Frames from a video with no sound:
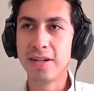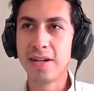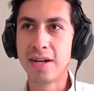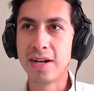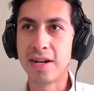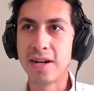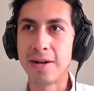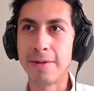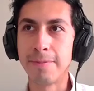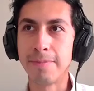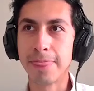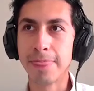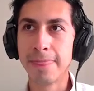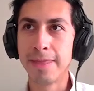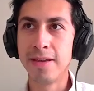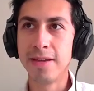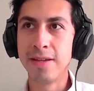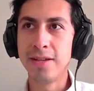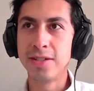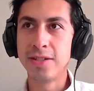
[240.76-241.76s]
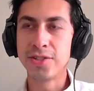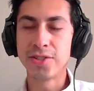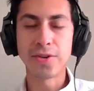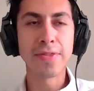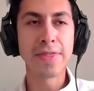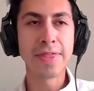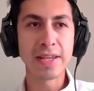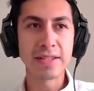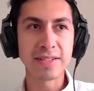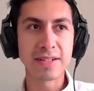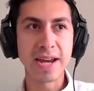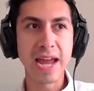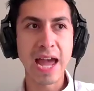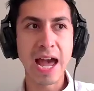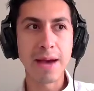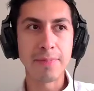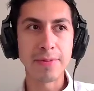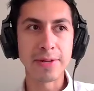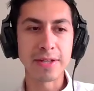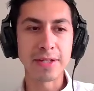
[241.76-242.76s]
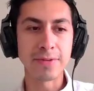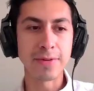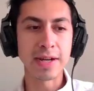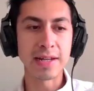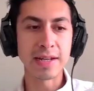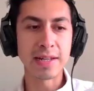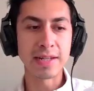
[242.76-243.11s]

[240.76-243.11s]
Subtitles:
uh, certain things that are happening, right?